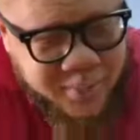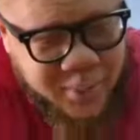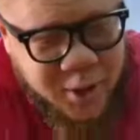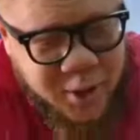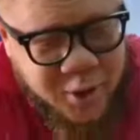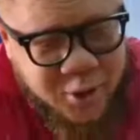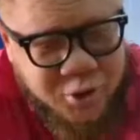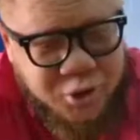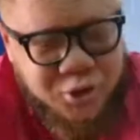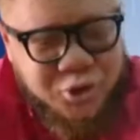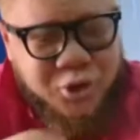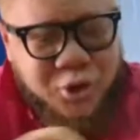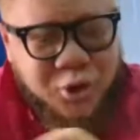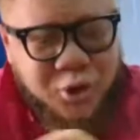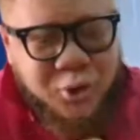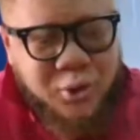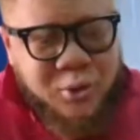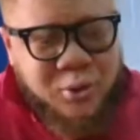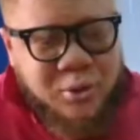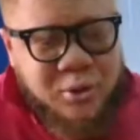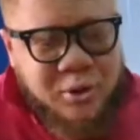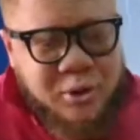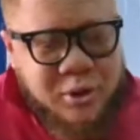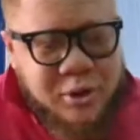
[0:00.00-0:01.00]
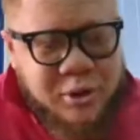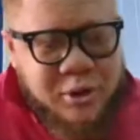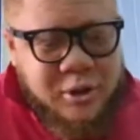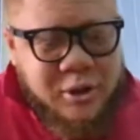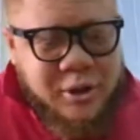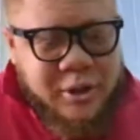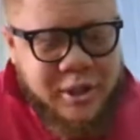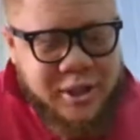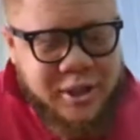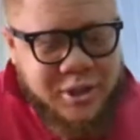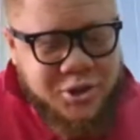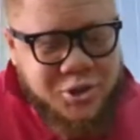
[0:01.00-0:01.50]
So there
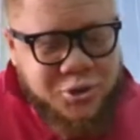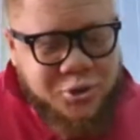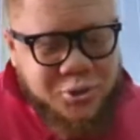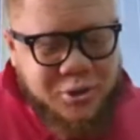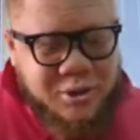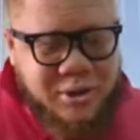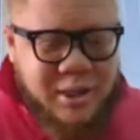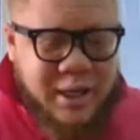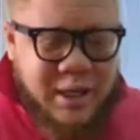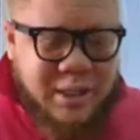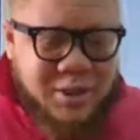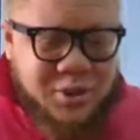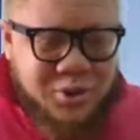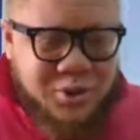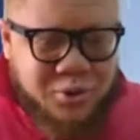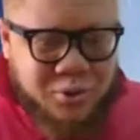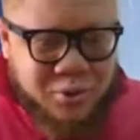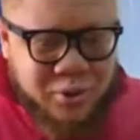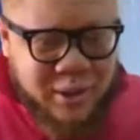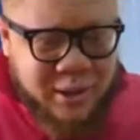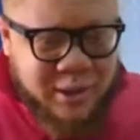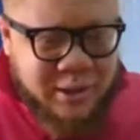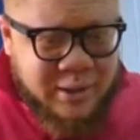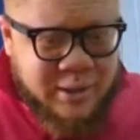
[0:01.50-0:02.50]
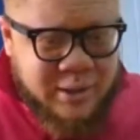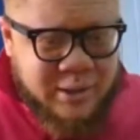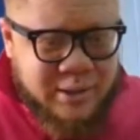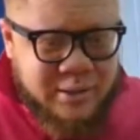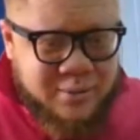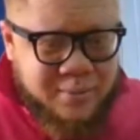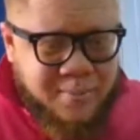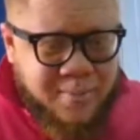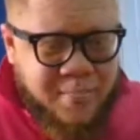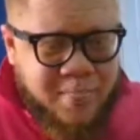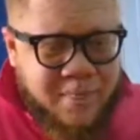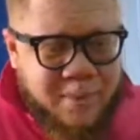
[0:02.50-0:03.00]
are two sides to it.
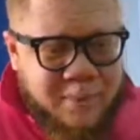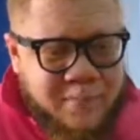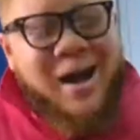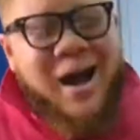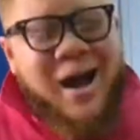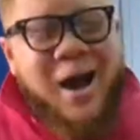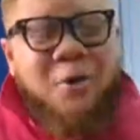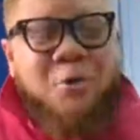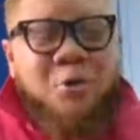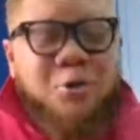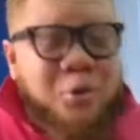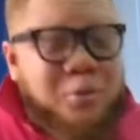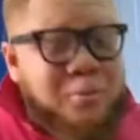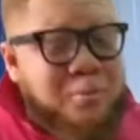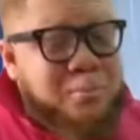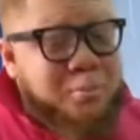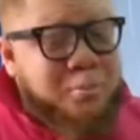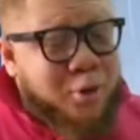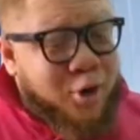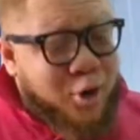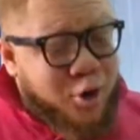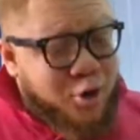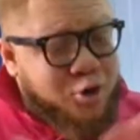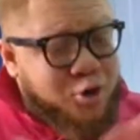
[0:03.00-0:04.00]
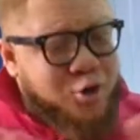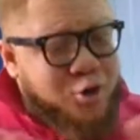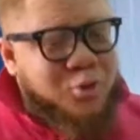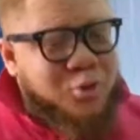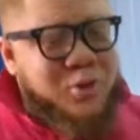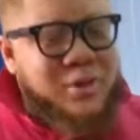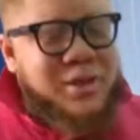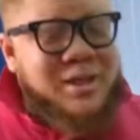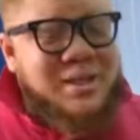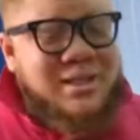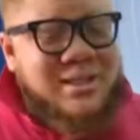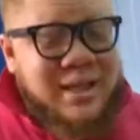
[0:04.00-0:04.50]
I wouldn't bore you
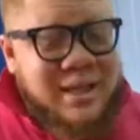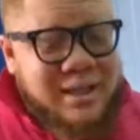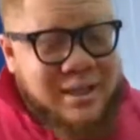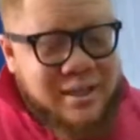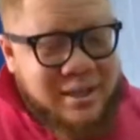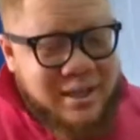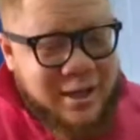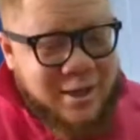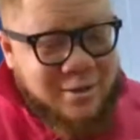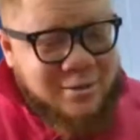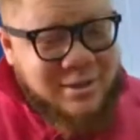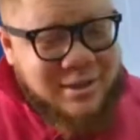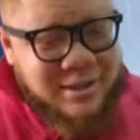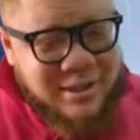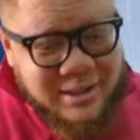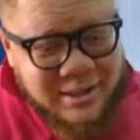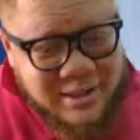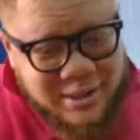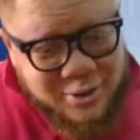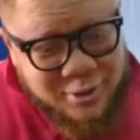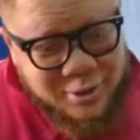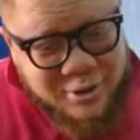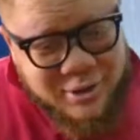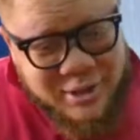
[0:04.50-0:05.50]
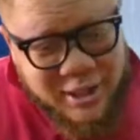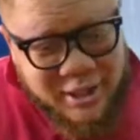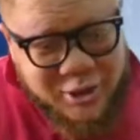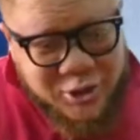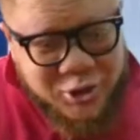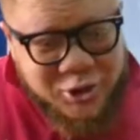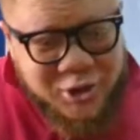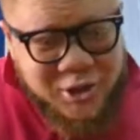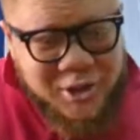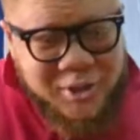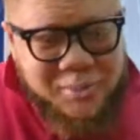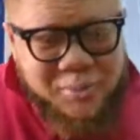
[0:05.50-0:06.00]
with the technical details
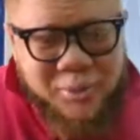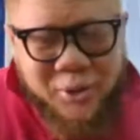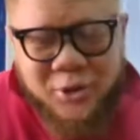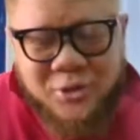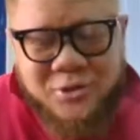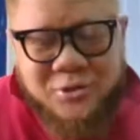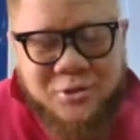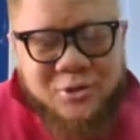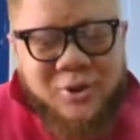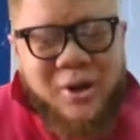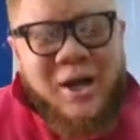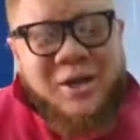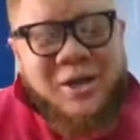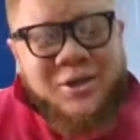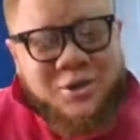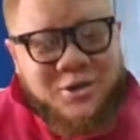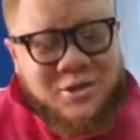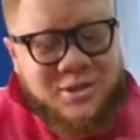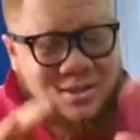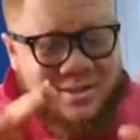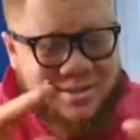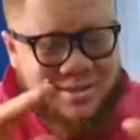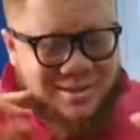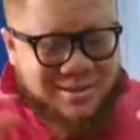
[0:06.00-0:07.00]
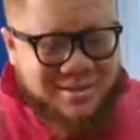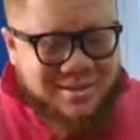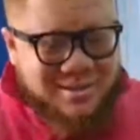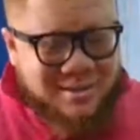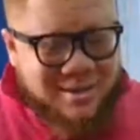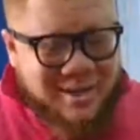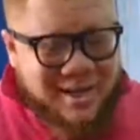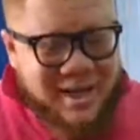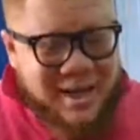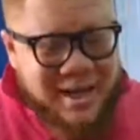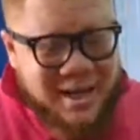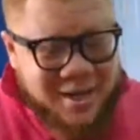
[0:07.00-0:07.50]
actually, but you can just
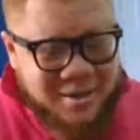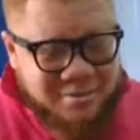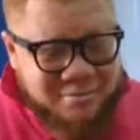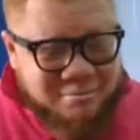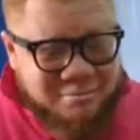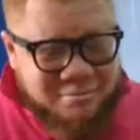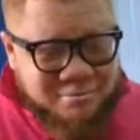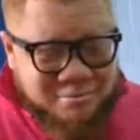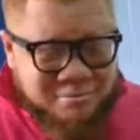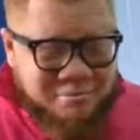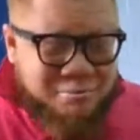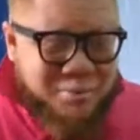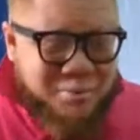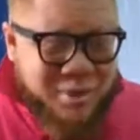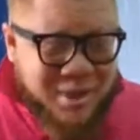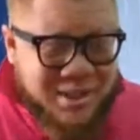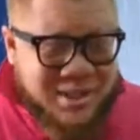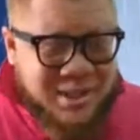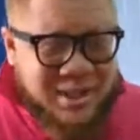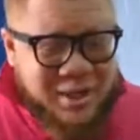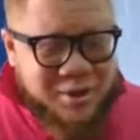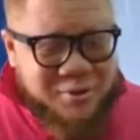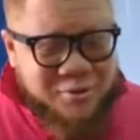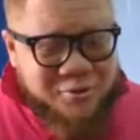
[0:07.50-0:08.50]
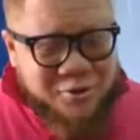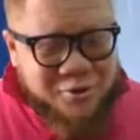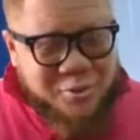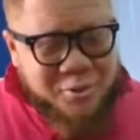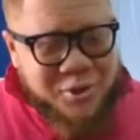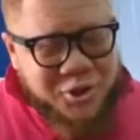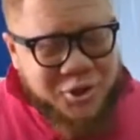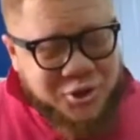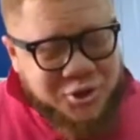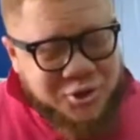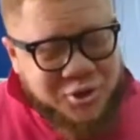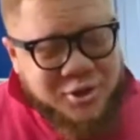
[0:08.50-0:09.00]
hear basic
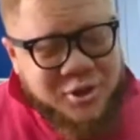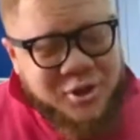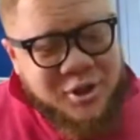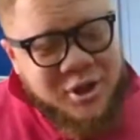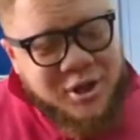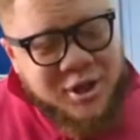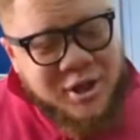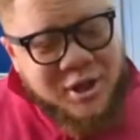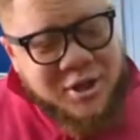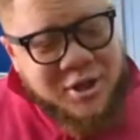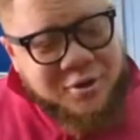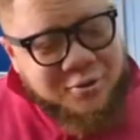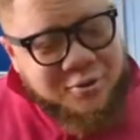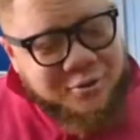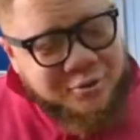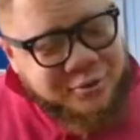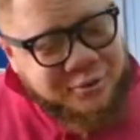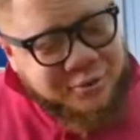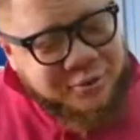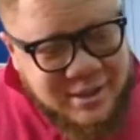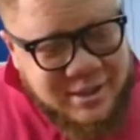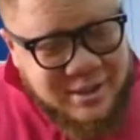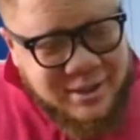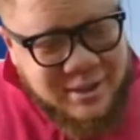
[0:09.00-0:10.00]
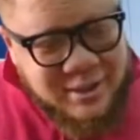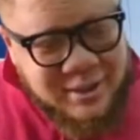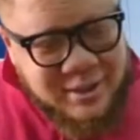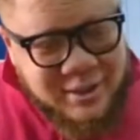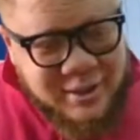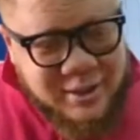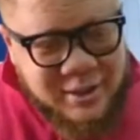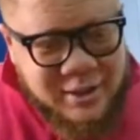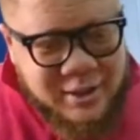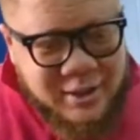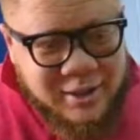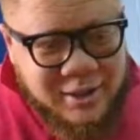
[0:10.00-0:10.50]
information.
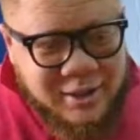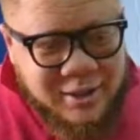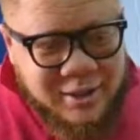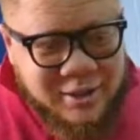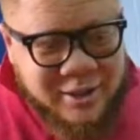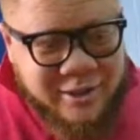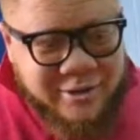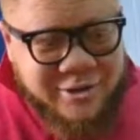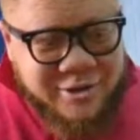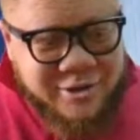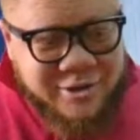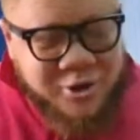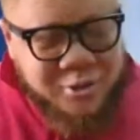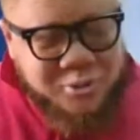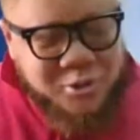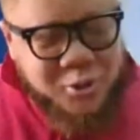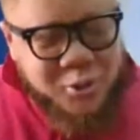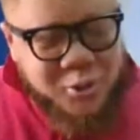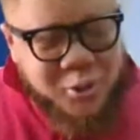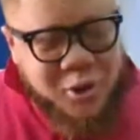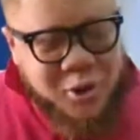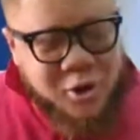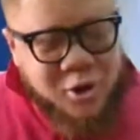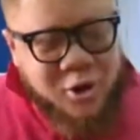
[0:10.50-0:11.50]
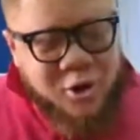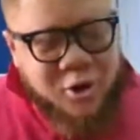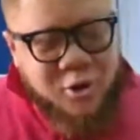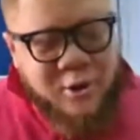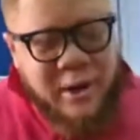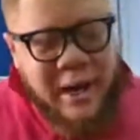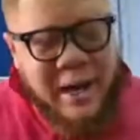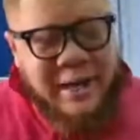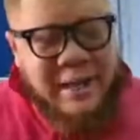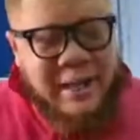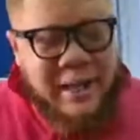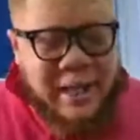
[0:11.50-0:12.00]
First, there is something we
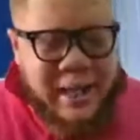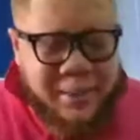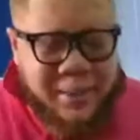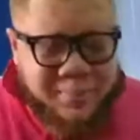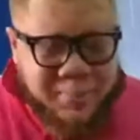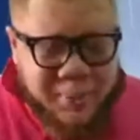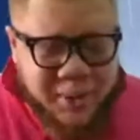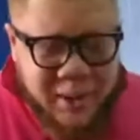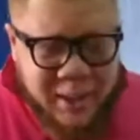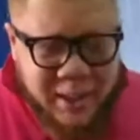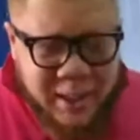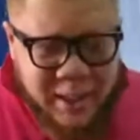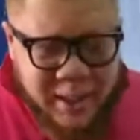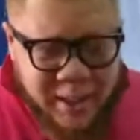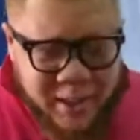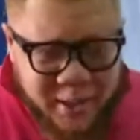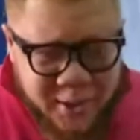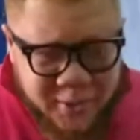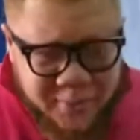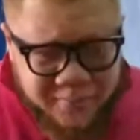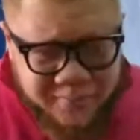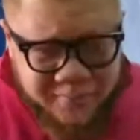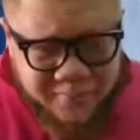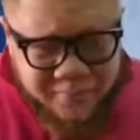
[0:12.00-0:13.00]
call an API.